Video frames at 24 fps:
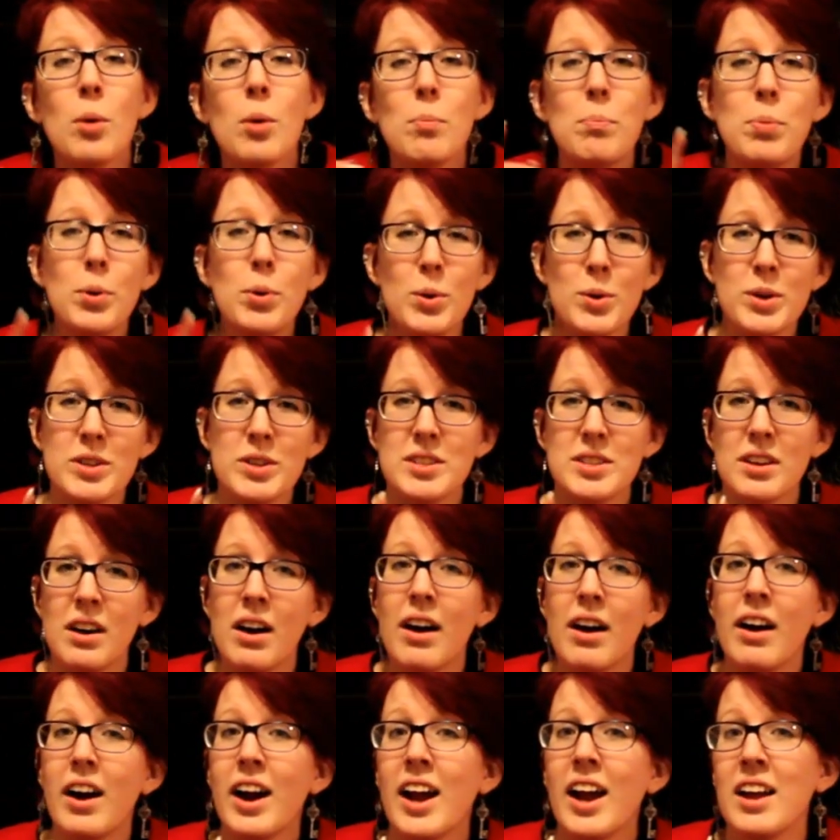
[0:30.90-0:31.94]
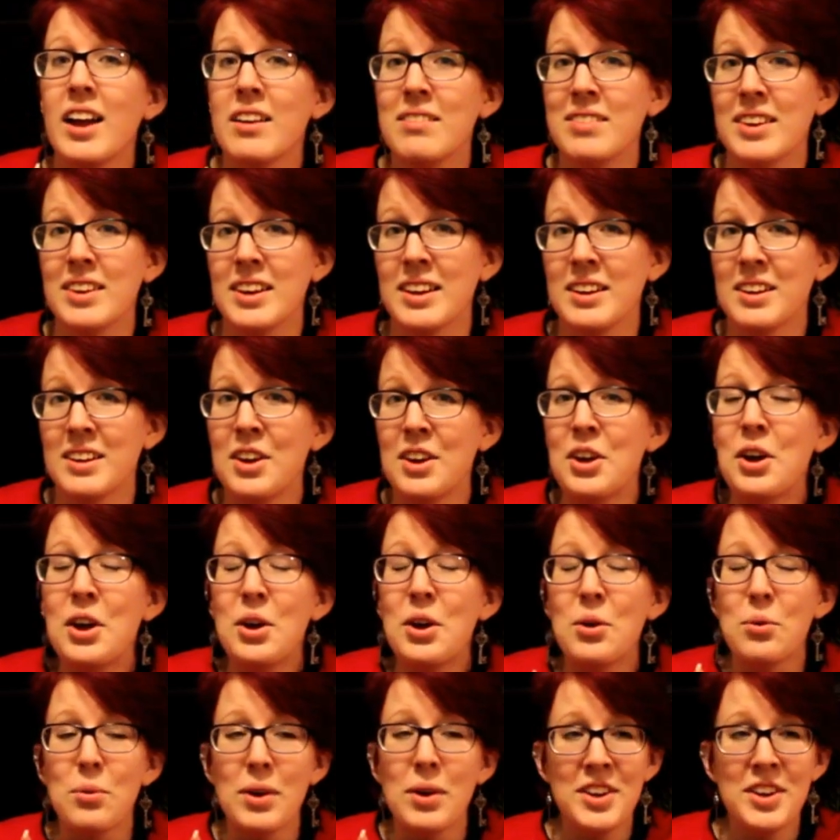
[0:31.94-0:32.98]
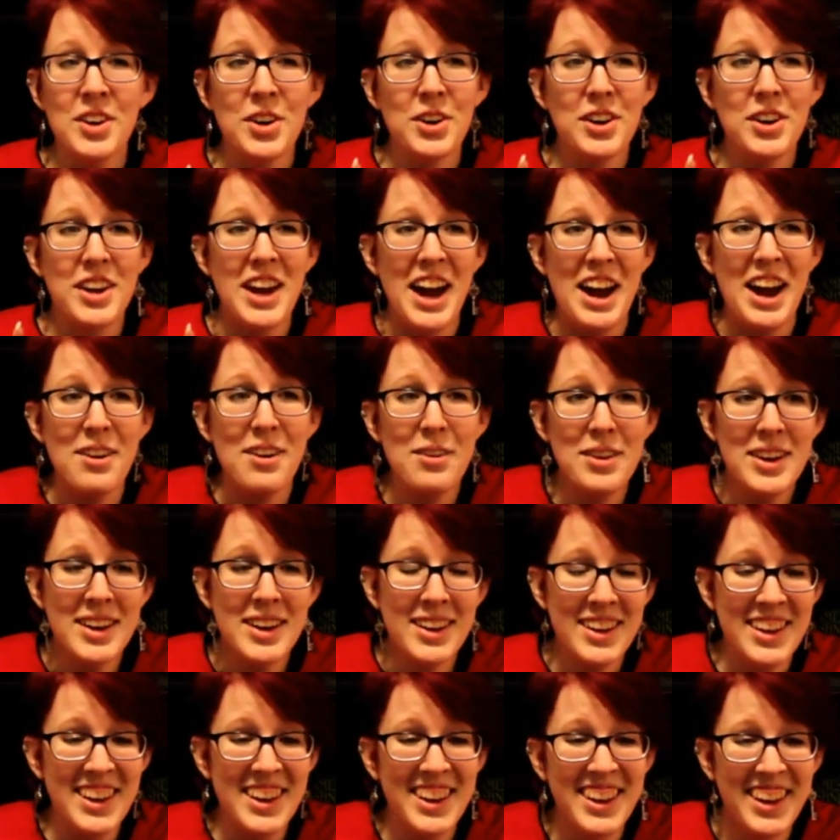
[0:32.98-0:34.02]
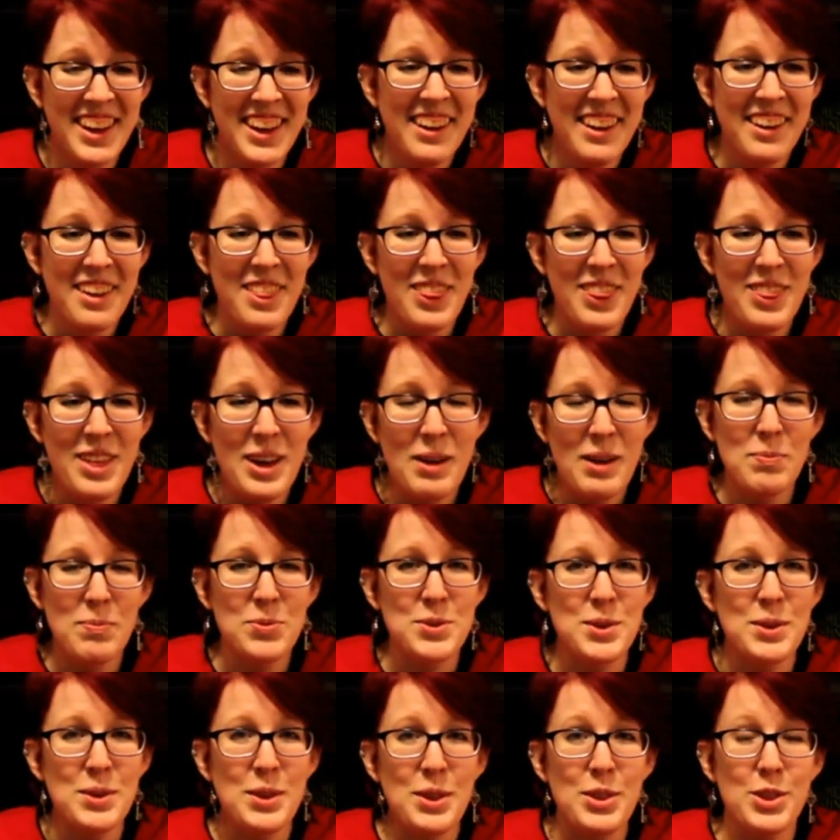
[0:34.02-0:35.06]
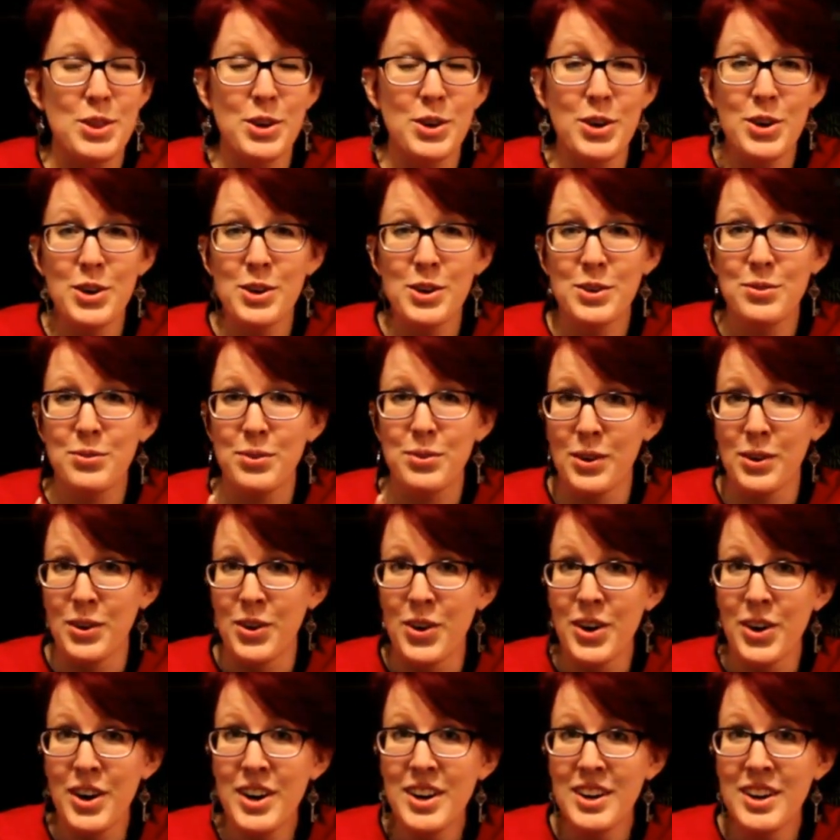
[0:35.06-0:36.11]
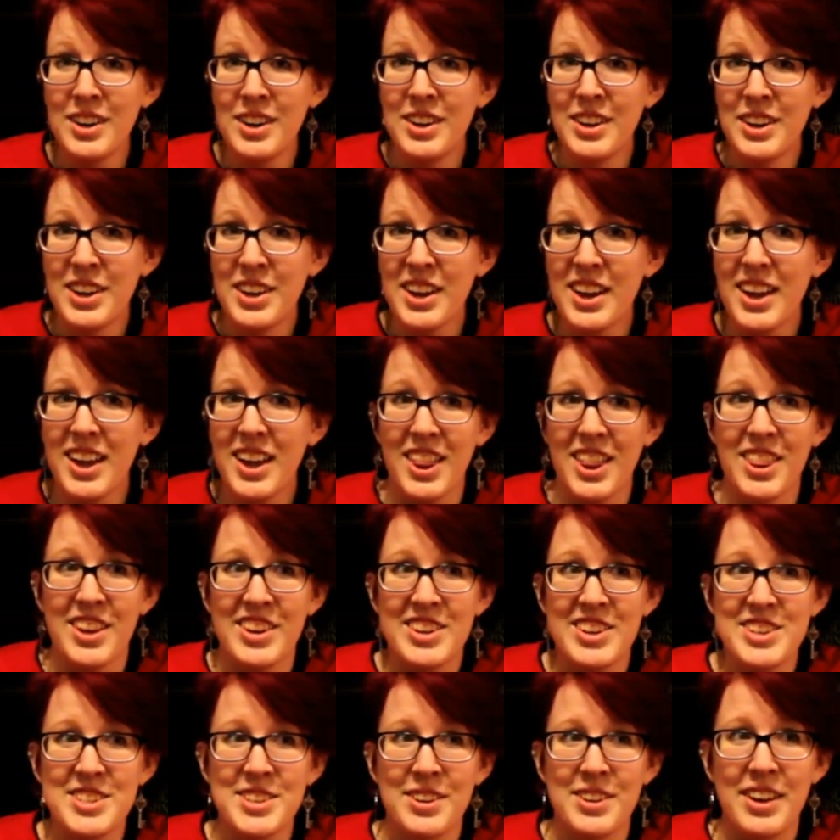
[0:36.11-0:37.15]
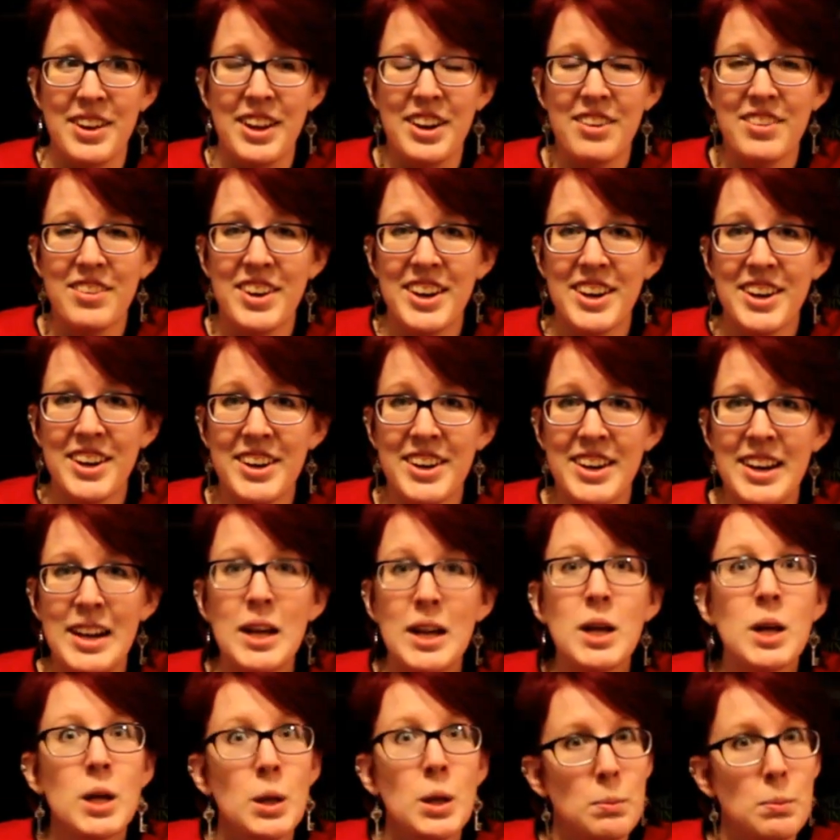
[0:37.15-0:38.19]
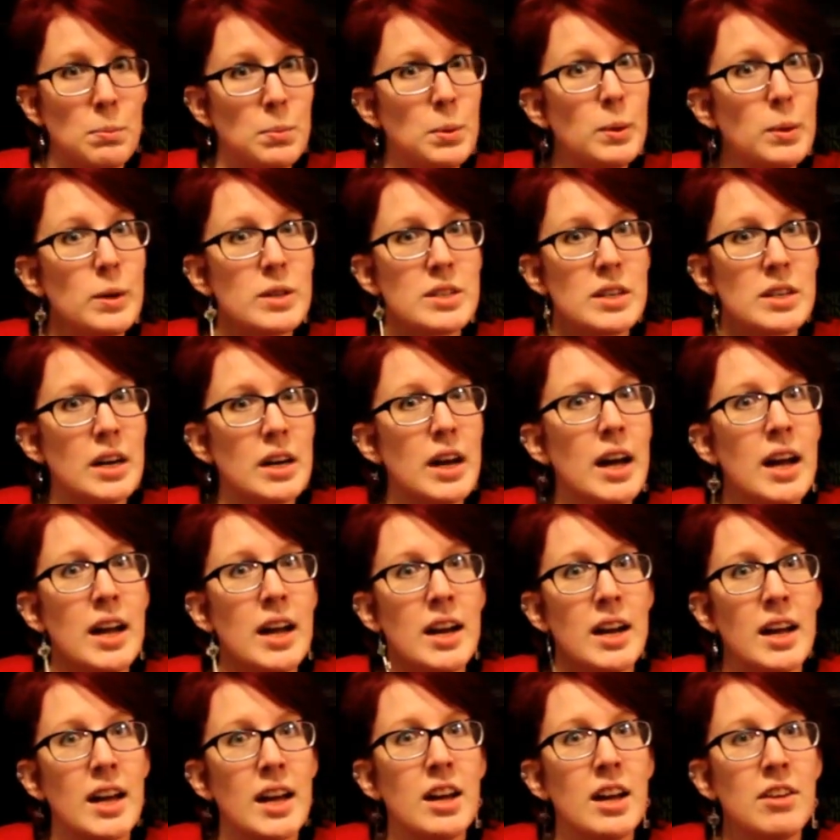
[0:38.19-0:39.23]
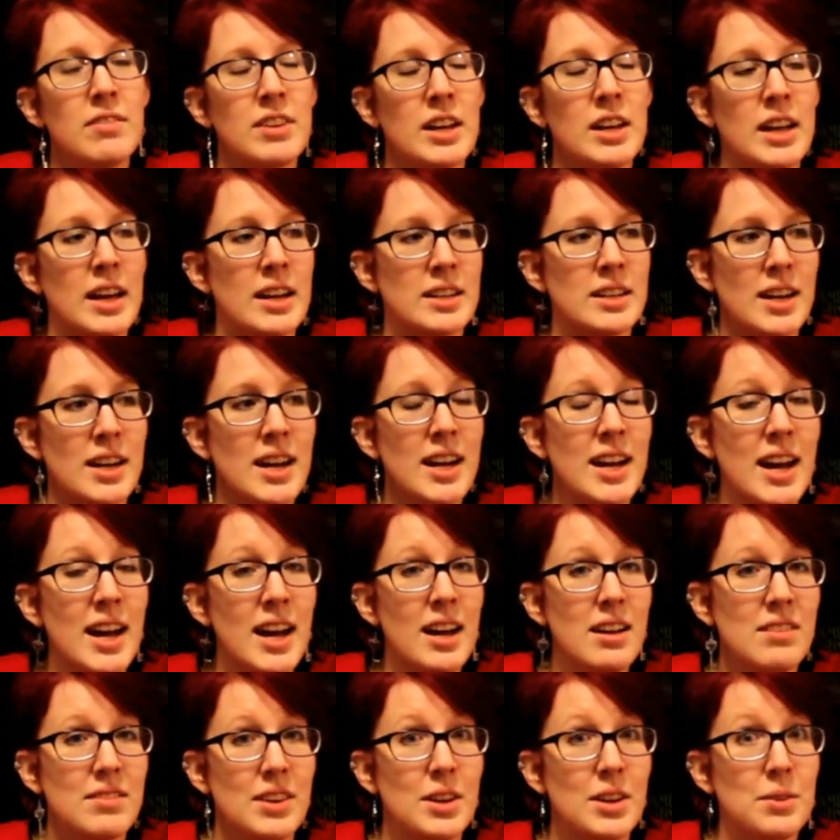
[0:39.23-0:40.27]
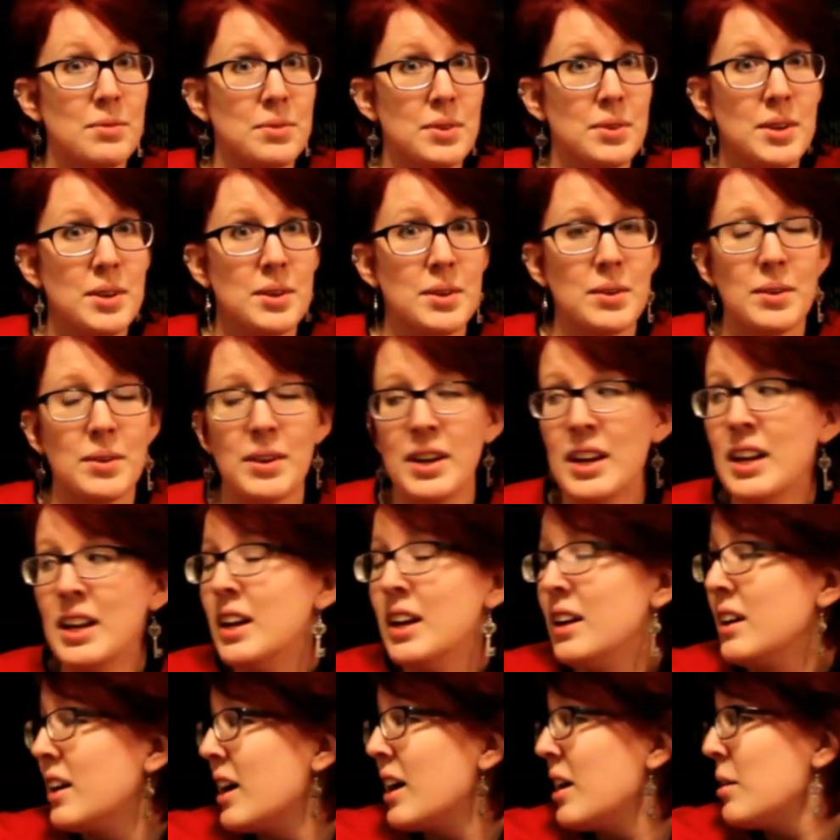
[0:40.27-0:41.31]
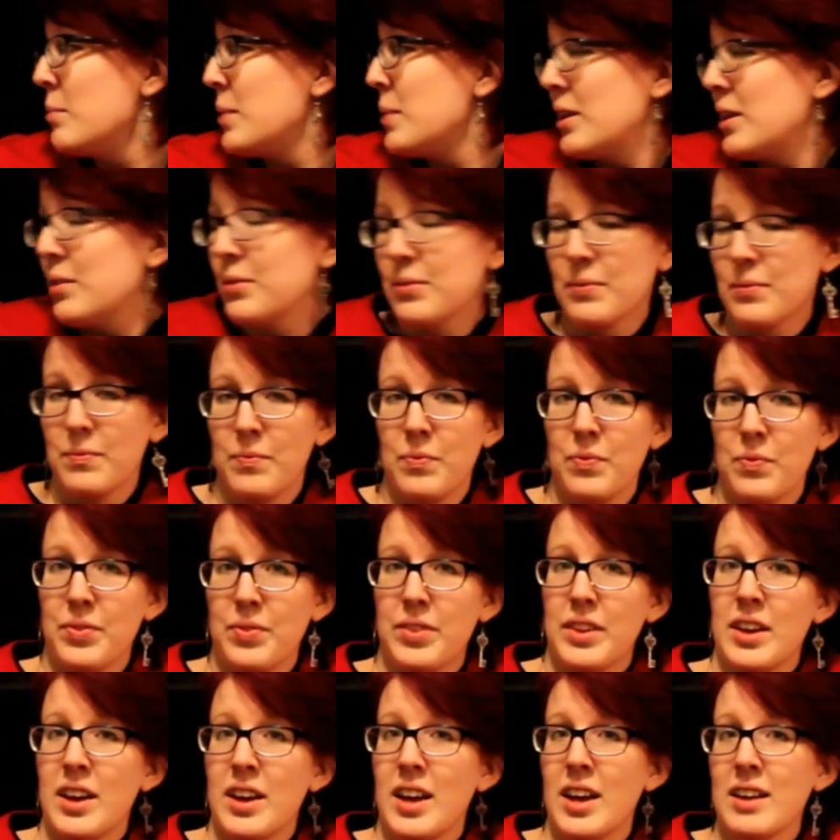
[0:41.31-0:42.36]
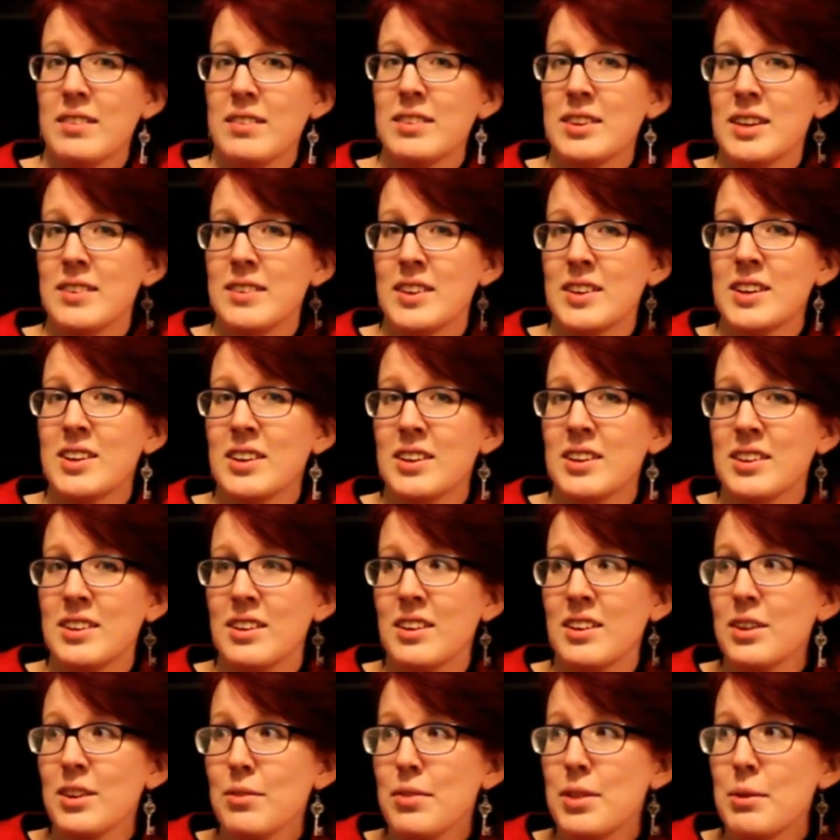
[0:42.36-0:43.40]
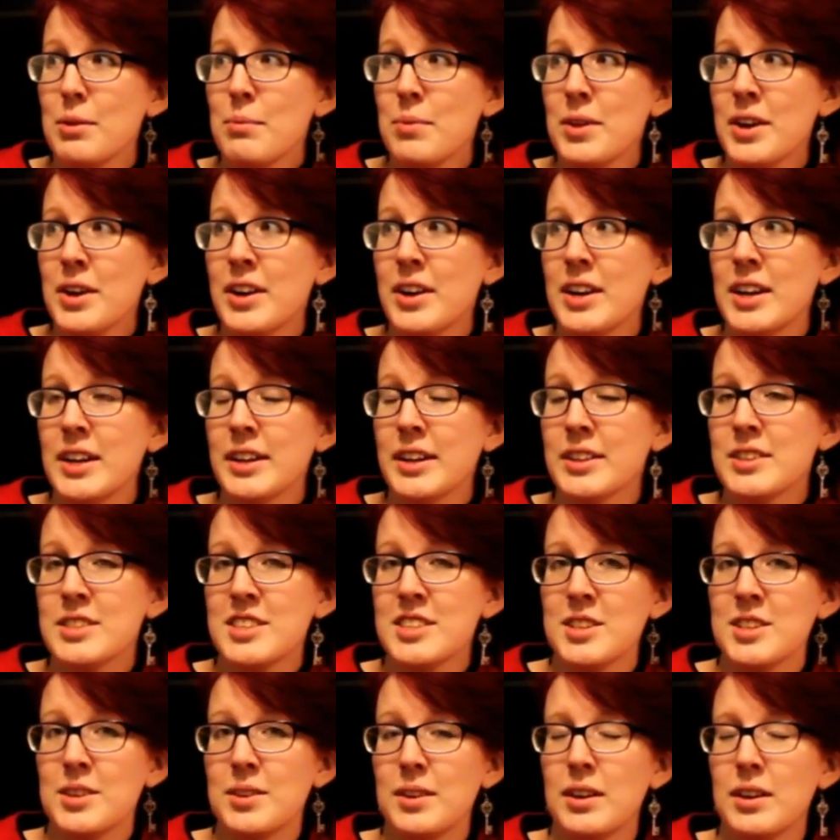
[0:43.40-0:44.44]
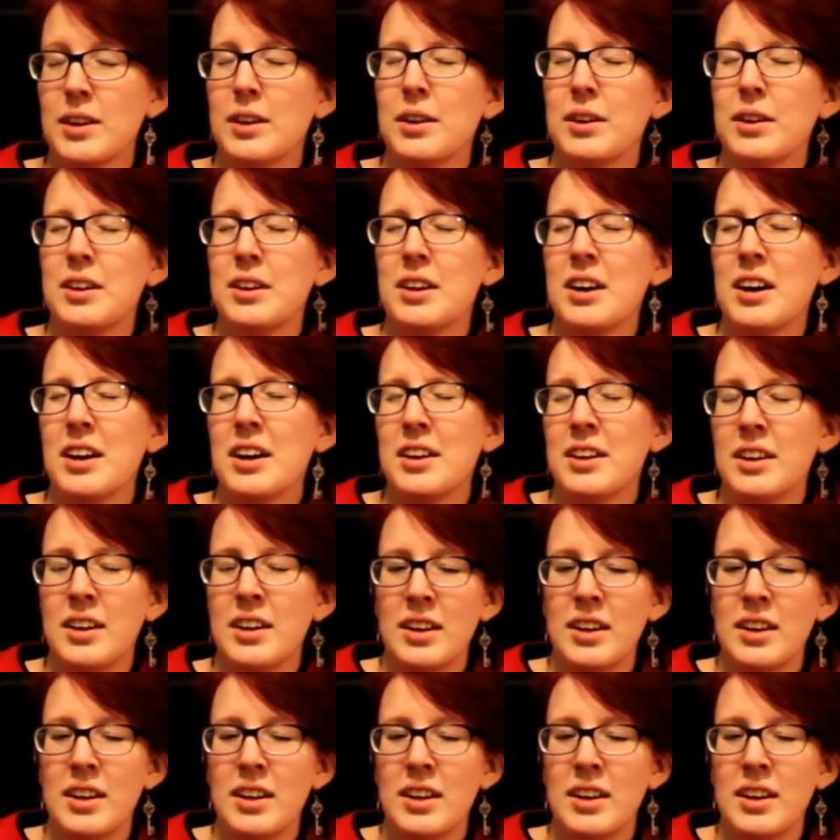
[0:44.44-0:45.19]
Books are heavy. When you're carrying them to the third floor and there's no elevator, books are kinda heavy, and I have a few. I mean, I haven't even got all of them there yet, so oh god.